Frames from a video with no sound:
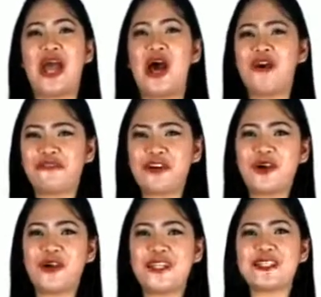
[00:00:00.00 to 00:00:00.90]
Of
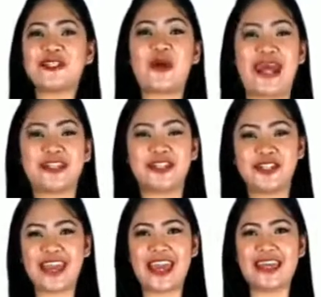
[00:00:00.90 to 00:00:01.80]
course, to answer
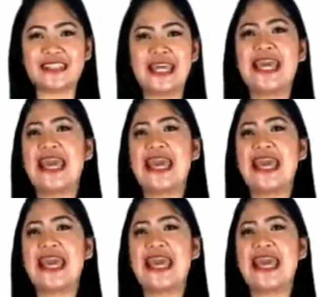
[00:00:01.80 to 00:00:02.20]
this,